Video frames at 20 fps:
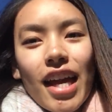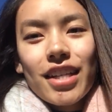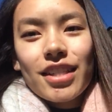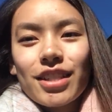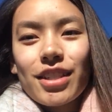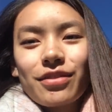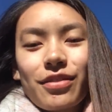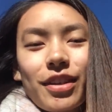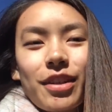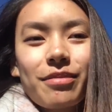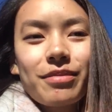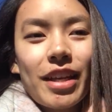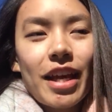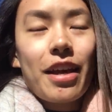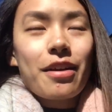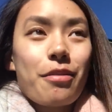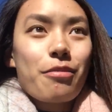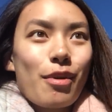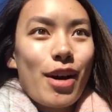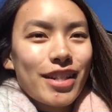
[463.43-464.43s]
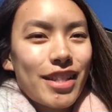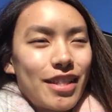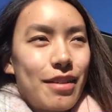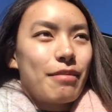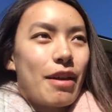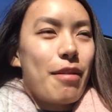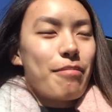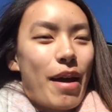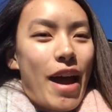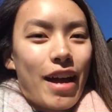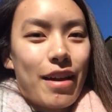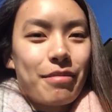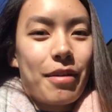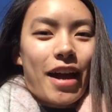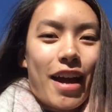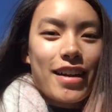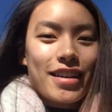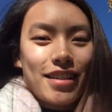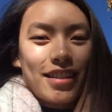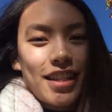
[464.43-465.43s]
Just filmed a what's in my
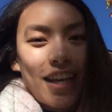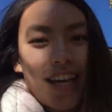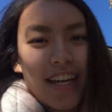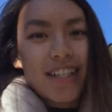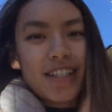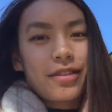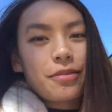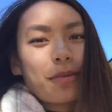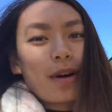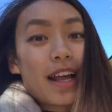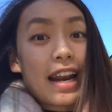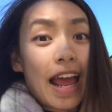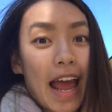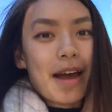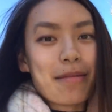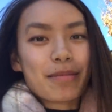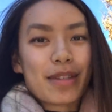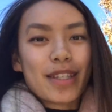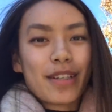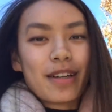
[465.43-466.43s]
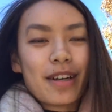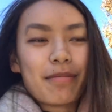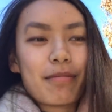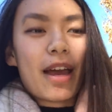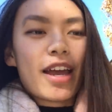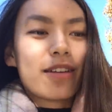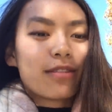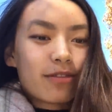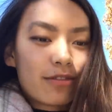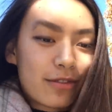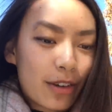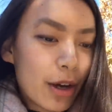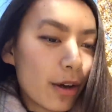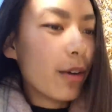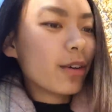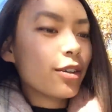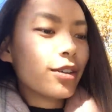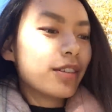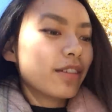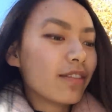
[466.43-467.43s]
backpack slash what apps are on my
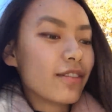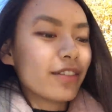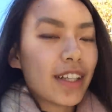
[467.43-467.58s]
phone